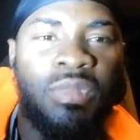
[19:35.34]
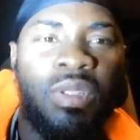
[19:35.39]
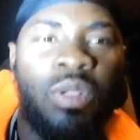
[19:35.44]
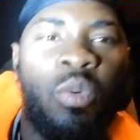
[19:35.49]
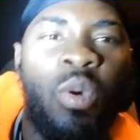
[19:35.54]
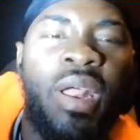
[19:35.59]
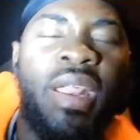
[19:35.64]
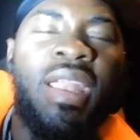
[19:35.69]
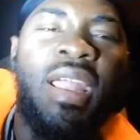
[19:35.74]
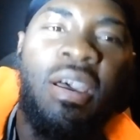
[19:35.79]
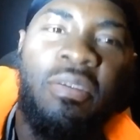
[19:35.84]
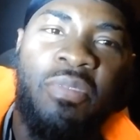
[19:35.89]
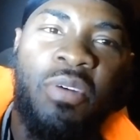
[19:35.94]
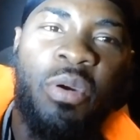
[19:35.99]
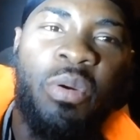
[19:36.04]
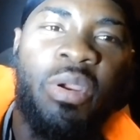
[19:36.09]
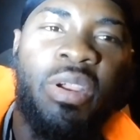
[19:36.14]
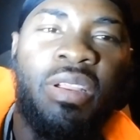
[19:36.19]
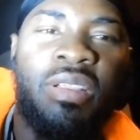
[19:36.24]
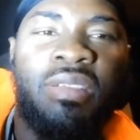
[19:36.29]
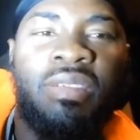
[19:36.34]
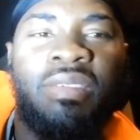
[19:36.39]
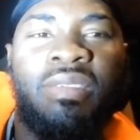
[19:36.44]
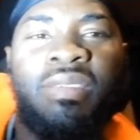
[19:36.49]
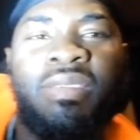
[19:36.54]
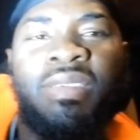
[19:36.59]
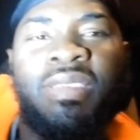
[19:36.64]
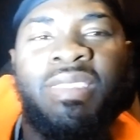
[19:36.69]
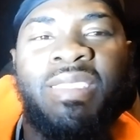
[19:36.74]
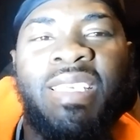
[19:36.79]
one and a half hour
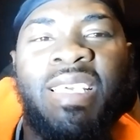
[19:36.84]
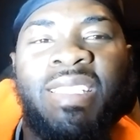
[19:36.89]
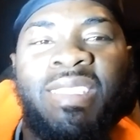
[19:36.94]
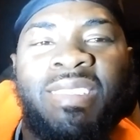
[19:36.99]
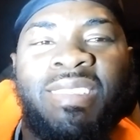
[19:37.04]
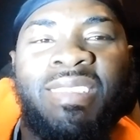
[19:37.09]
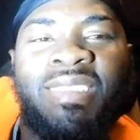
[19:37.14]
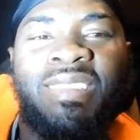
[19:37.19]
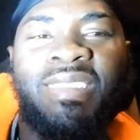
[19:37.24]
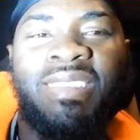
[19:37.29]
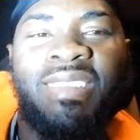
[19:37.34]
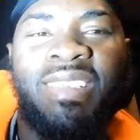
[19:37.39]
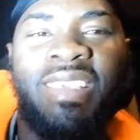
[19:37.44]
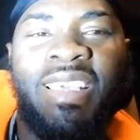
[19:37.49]
since